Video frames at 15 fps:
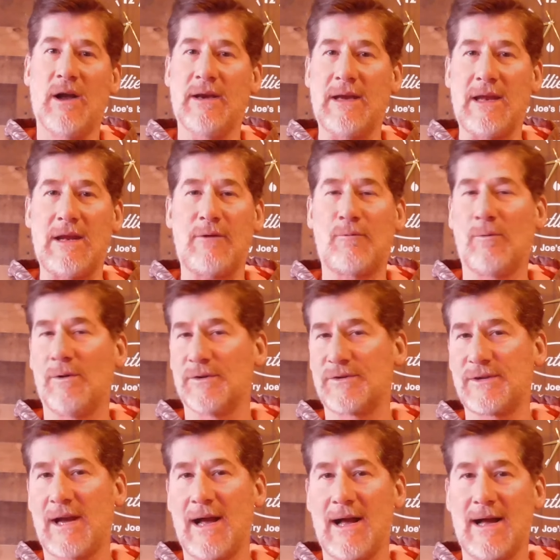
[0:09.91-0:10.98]
unequal
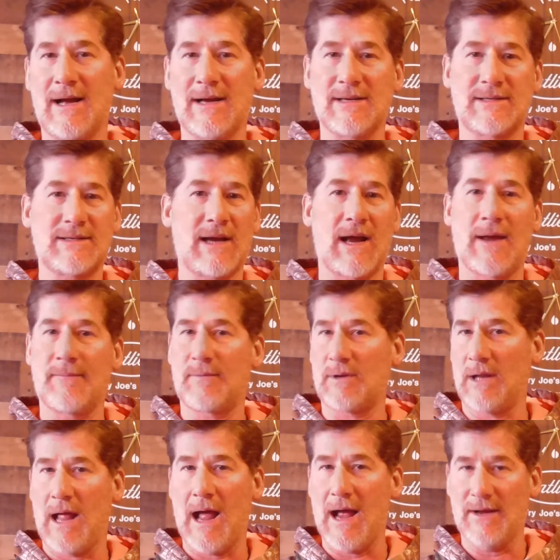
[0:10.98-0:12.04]
size type
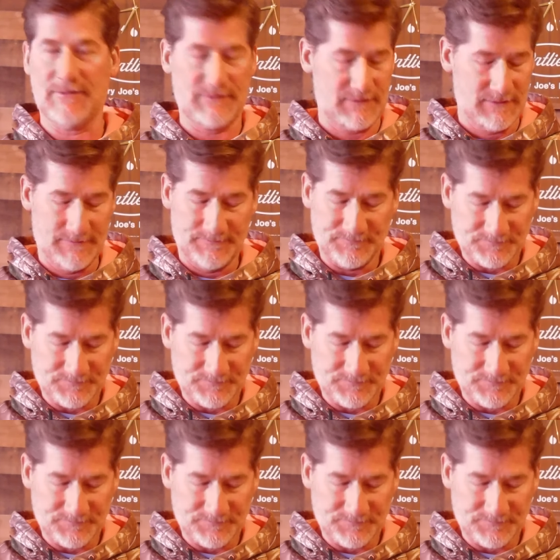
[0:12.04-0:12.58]
class.